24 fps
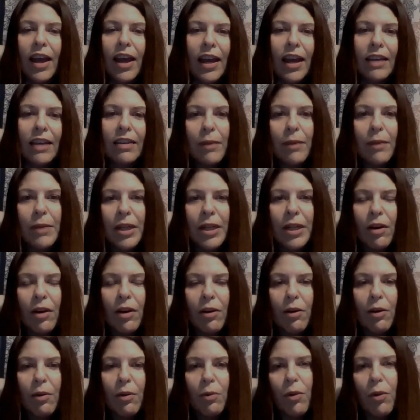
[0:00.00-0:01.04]
and let me
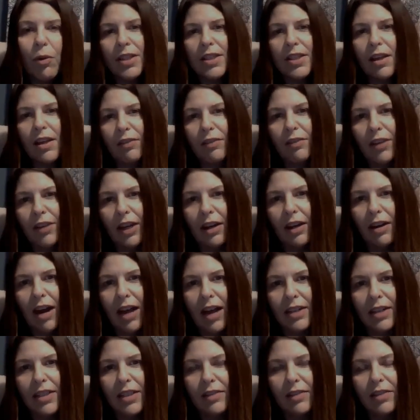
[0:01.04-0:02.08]
know what self-care
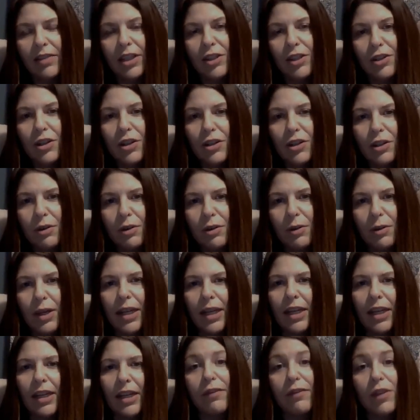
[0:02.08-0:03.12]
activities you're
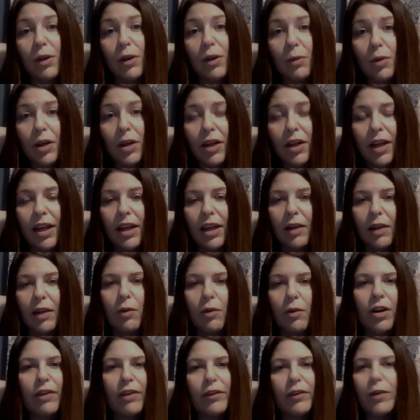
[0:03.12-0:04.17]
doing and if they're working
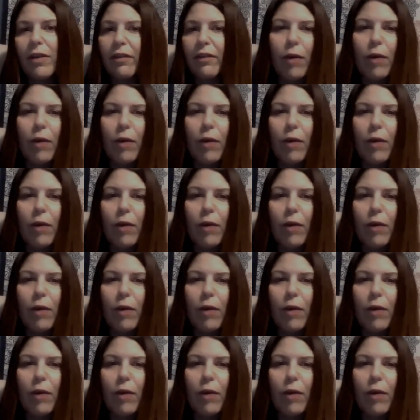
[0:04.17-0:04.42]
or if you have